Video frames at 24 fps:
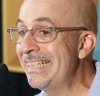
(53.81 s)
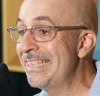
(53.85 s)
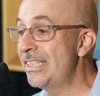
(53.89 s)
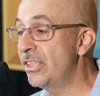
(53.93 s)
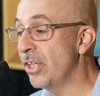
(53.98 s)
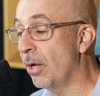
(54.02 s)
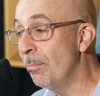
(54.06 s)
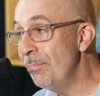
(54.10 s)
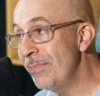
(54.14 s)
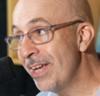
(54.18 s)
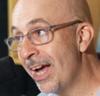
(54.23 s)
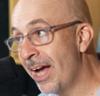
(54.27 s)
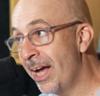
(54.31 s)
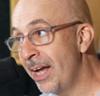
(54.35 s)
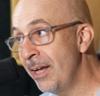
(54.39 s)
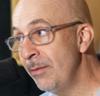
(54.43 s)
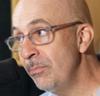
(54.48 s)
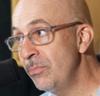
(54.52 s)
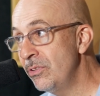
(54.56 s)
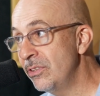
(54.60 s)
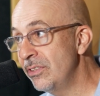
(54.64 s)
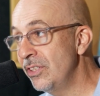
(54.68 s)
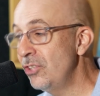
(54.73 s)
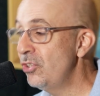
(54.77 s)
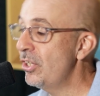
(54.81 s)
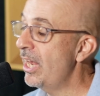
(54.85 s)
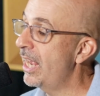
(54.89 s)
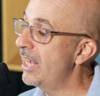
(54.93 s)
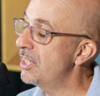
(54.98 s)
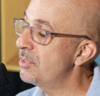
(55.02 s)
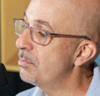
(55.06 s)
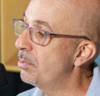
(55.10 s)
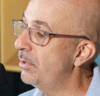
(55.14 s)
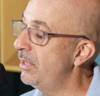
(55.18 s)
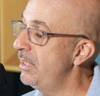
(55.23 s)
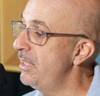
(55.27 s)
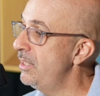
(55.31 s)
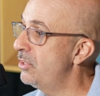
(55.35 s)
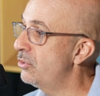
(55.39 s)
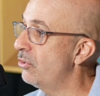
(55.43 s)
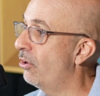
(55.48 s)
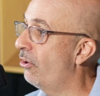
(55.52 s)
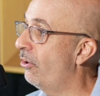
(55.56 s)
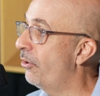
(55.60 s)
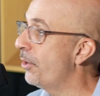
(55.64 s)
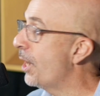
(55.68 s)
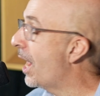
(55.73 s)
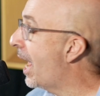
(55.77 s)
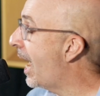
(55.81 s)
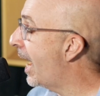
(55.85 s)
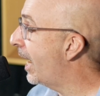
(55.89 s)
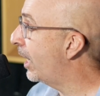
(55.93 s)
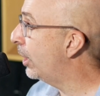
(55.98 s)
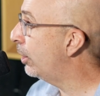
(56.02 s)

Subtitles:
sometimes the jazz police are on high